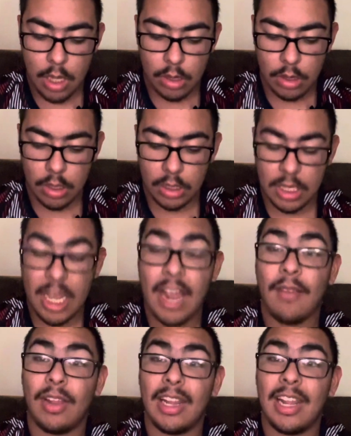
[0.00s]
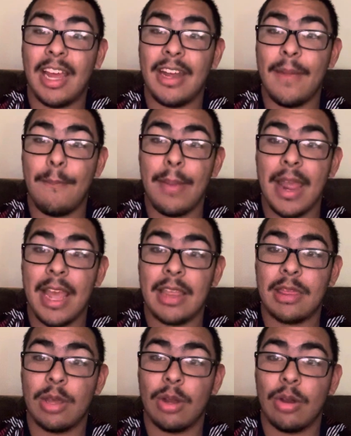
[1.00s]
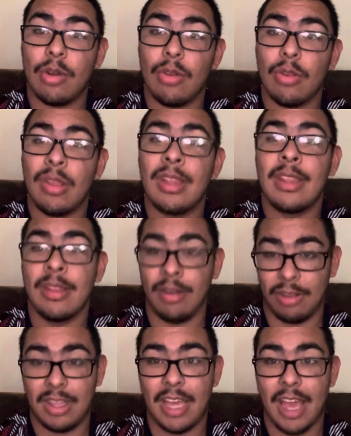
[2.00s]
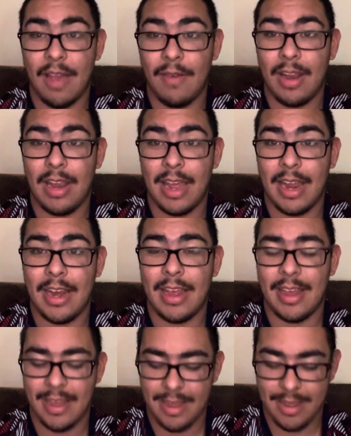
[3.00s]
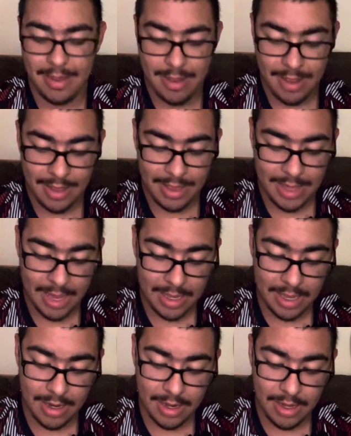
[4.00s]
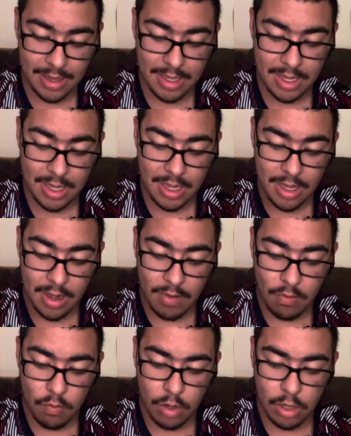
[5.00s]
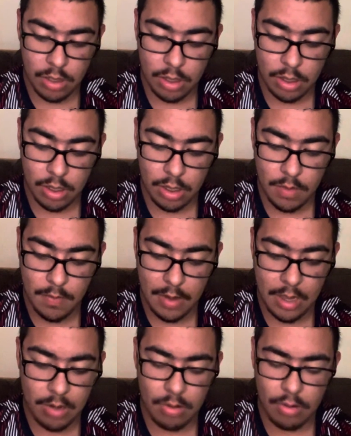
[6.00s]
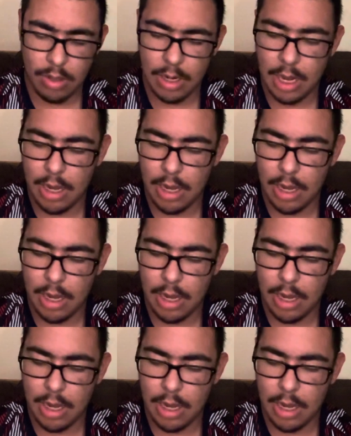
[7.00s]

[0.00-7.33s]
The Carolina Panthers, North Carolina, taking on the Washington Commanders, and I